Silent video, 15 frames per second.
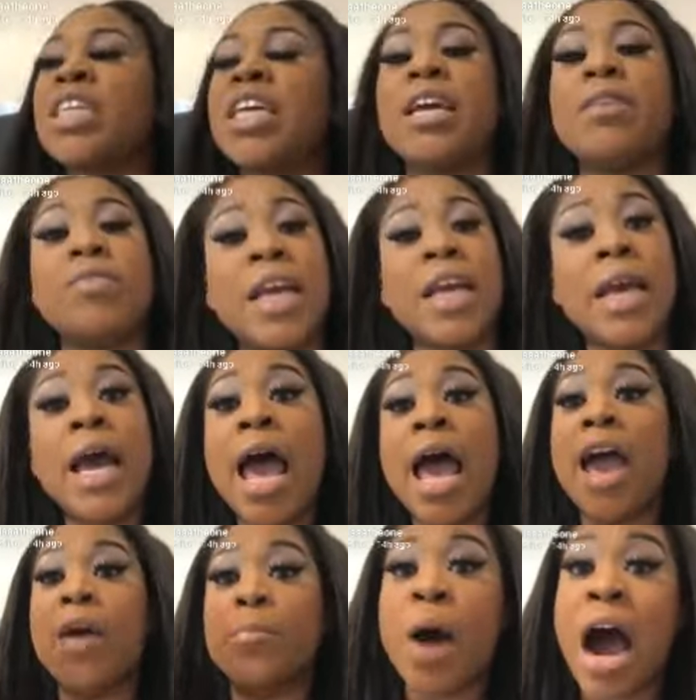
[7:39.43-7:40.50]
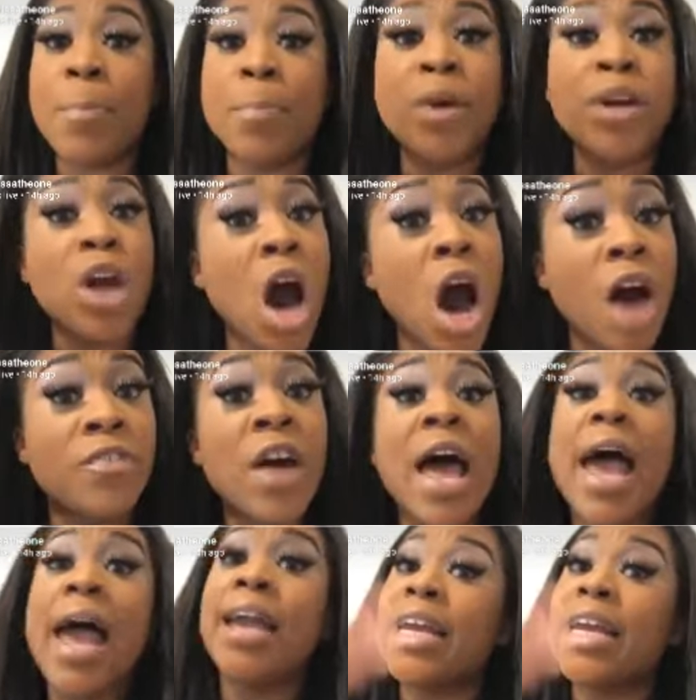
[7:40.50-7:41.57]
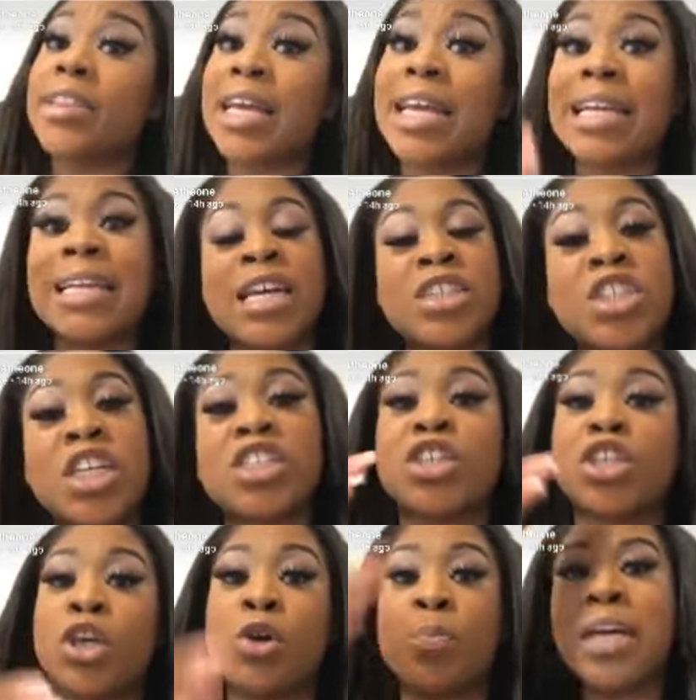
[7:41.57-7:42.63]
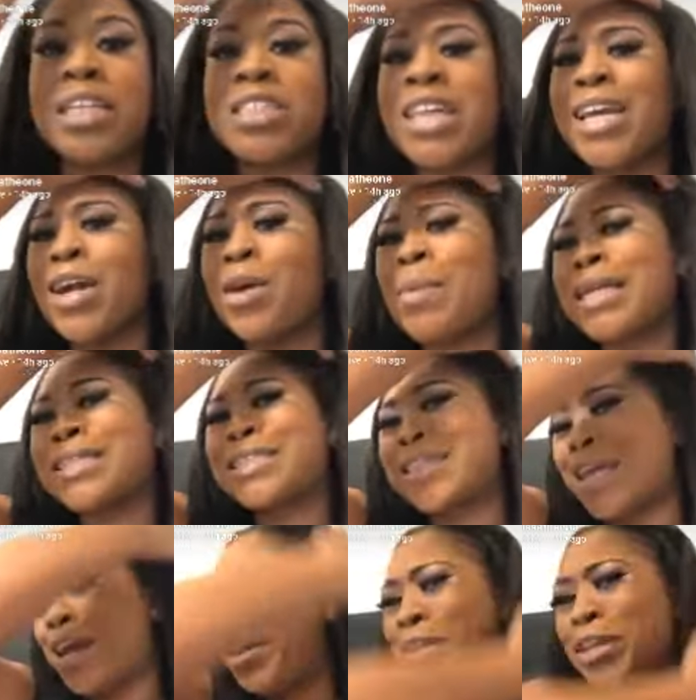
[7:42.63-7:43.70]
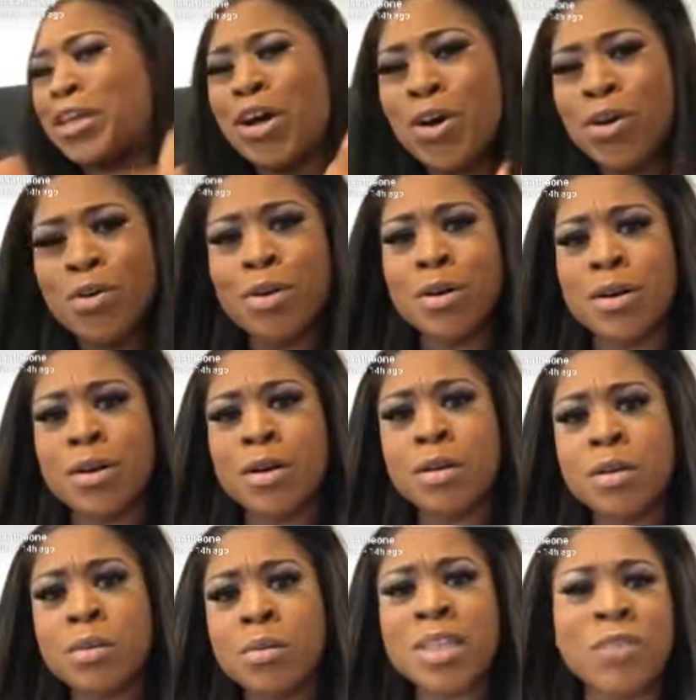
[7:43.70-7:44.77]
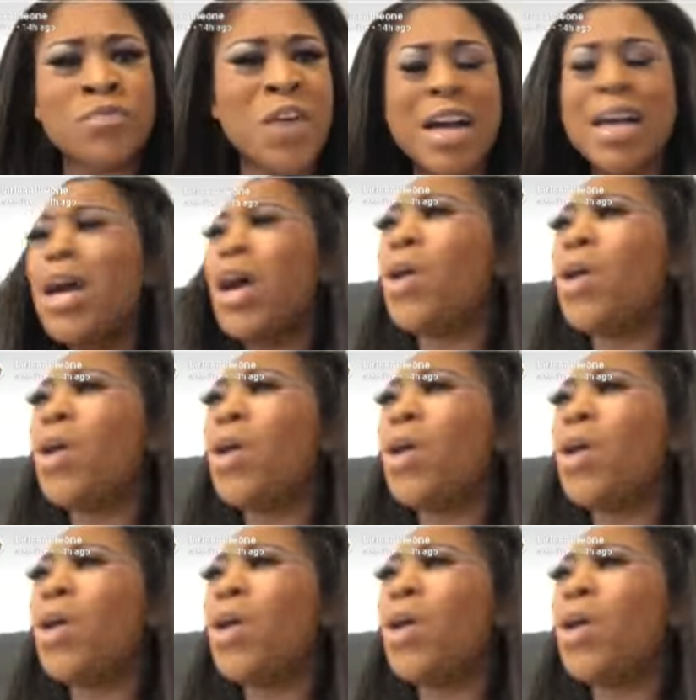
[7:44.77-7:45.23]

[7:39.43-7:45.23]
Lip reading: On TV and popping off and then thinking that shit's cute, bitch. Ain't nobody scared of you. What the fuck?